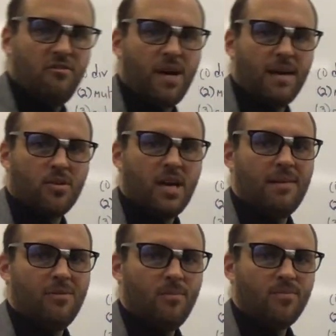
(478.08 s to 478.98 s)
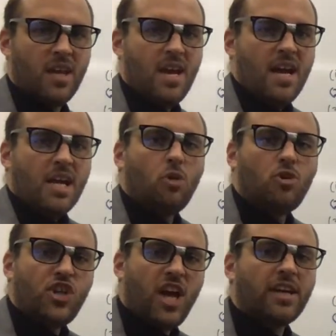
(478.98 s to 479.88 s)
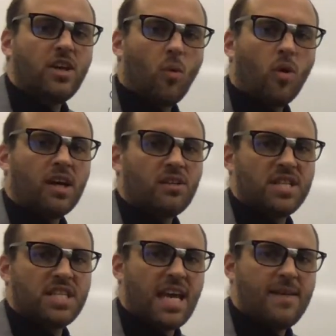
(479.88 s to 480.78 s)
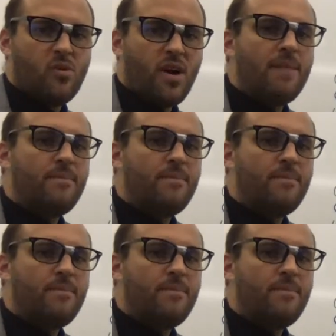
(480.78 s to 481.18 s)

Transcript: of my problem. You check your work the same way,